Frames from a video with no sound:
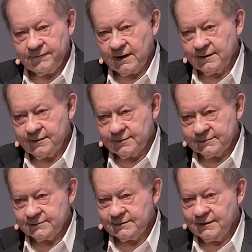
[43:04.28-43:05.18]

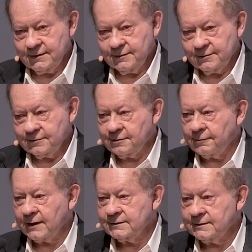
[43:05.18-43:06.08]
failures
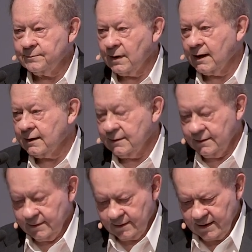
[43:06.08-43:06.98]
corrected by
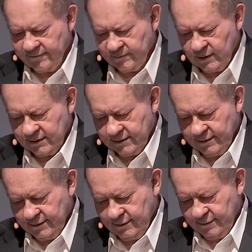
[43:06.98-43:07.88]
government
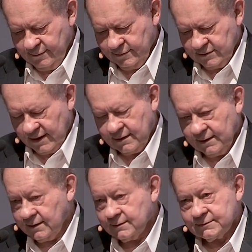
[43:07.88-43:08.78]
which I
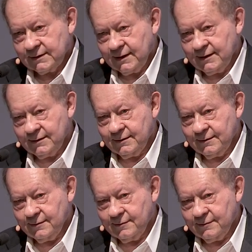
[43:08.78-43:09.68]
think is a
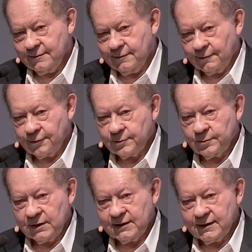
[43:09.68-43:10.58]

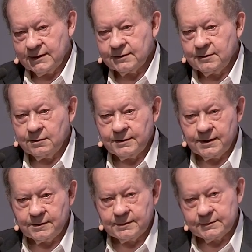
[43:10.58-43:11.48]
horribly
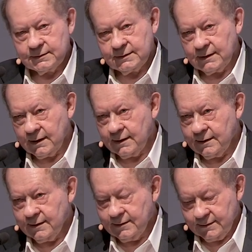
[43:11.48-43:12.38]
incoherent uh,
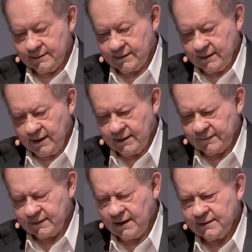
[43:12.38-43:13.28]
kind
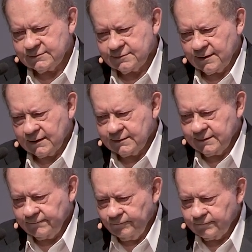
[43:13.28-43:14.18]
of construct
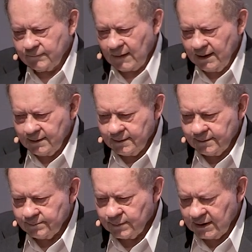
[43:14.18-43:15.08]

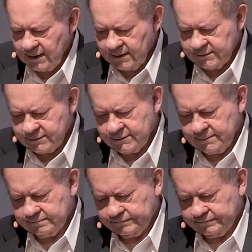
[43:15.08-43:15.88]
because,